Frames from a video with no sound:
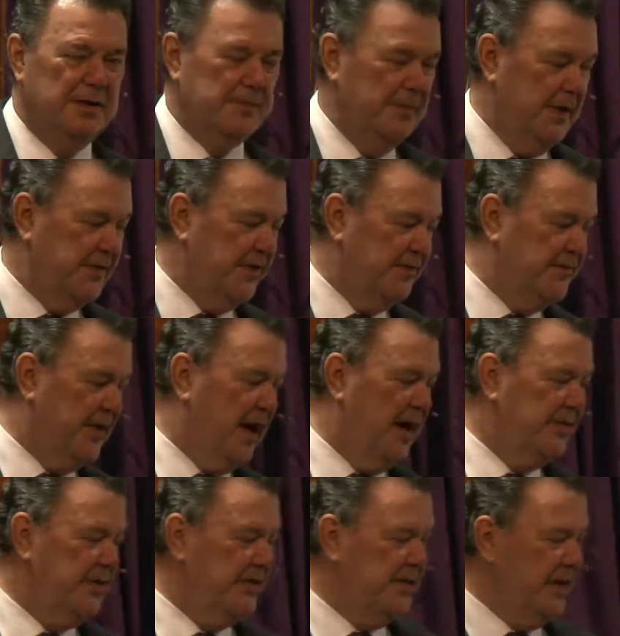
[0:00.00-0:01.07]
but the
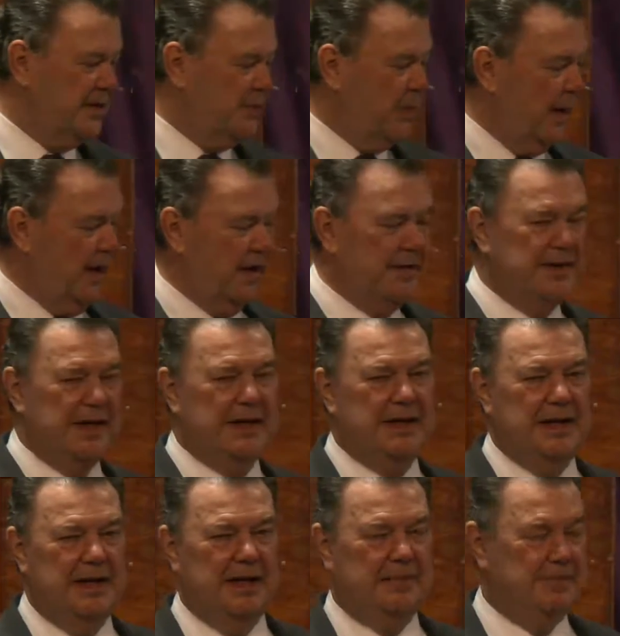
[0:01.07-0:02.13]
Father that dwelled in
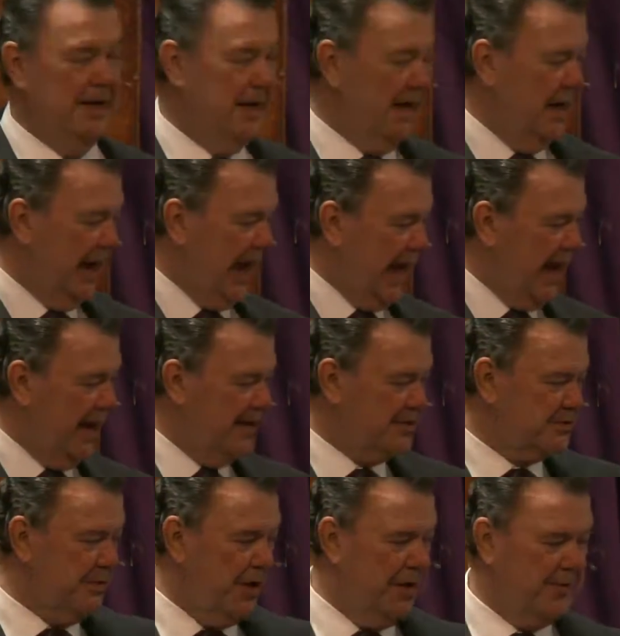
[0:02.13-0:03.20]
him,
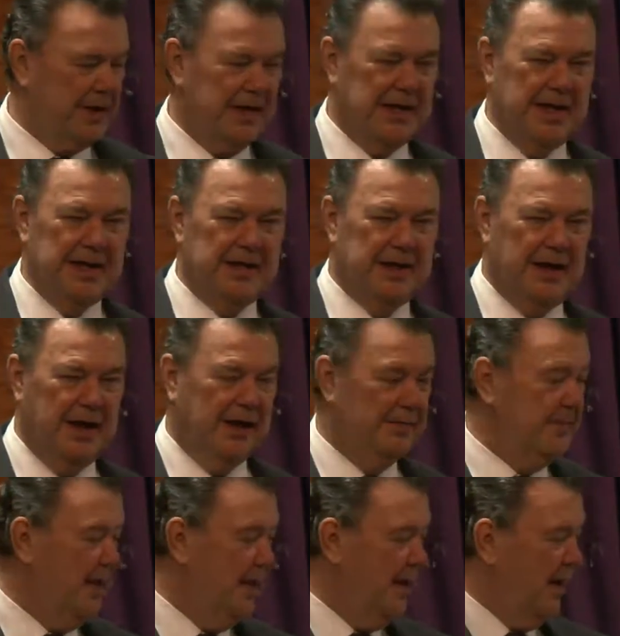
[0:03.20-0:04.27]
housed permanently in him,
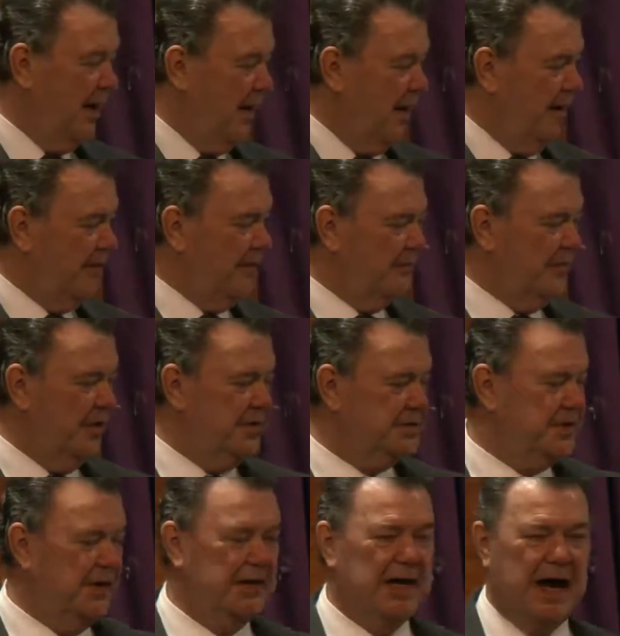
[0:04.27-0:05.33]
all the
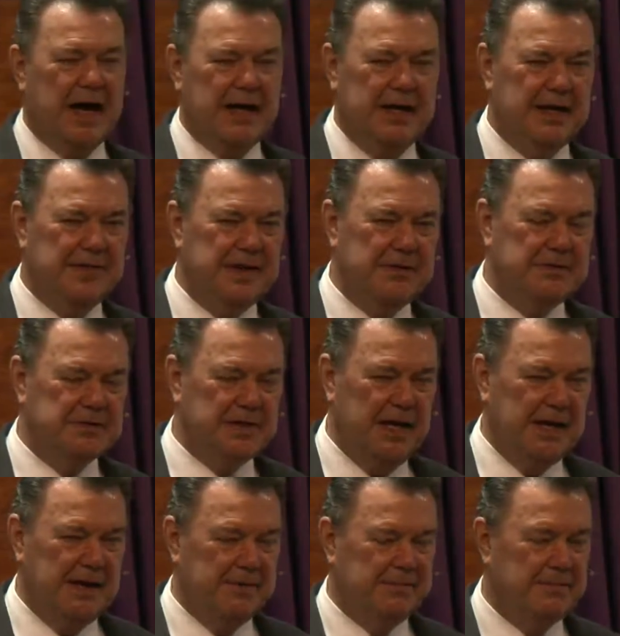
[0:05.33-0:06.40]
fullness of the Godhead that was
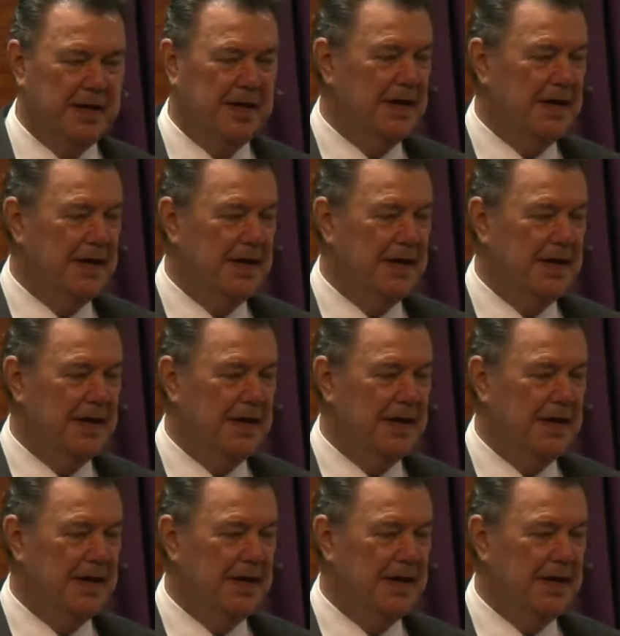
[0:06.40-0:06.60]
in him.